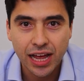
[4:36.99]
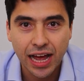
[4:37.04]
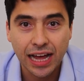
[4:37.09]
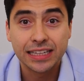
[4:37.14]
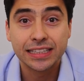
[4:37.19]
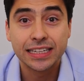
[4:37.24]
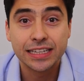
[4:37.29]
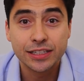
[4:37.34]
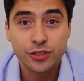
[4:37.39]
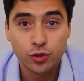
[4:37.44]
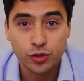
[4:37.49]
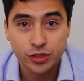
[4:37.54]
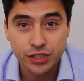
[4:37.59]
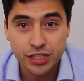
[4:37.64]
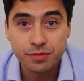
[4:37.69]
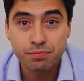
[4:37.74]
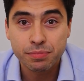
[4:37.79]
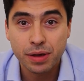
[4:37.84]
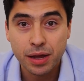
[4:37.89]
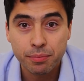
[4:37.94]
and then your
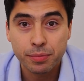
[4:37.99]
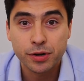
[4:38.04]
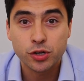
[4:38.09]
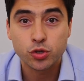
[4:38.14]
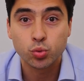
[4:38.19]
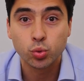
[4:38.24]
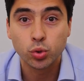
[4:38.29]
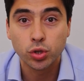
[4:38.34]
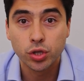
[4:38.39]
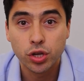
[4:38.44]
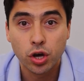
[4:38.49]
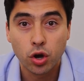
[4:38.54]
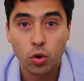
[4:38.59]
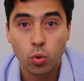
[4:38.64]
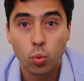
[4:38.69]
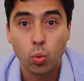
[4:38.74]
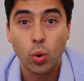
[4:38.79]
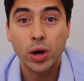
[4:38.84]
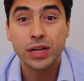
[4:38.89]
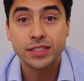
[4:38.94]
team members will know
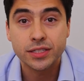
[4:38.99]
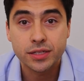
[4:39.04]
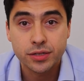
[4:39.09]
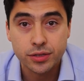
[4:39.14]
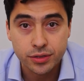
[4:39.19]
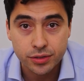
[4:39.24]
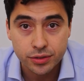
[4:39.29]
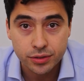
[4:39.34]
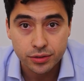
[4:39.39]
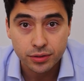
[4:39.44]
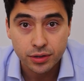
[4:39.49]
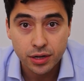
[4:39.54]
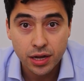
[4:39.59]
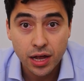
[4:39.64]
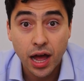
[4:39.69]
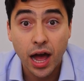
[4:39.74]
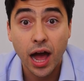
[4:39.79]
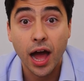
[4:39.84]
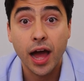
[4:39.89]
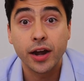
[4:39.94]
what to do
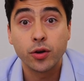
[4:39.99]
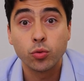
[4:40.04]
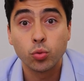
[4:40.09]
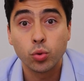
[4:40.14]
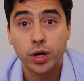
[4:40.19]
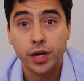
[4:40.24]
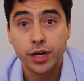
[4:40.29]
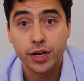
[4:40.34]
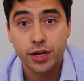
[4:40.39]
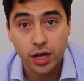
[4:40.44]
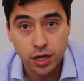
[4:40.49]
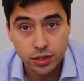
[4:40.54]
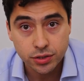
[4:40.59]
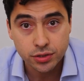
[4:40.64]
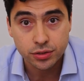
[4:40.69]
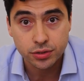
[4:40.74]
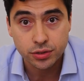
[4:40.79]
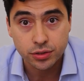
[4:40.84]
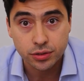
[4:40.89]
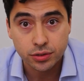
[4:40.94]
and what not
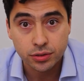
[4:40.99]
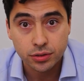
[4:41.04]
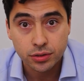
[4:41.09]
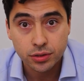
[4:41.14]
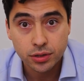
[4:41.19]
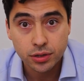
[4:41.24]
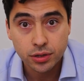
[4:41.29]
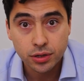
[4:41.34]
to do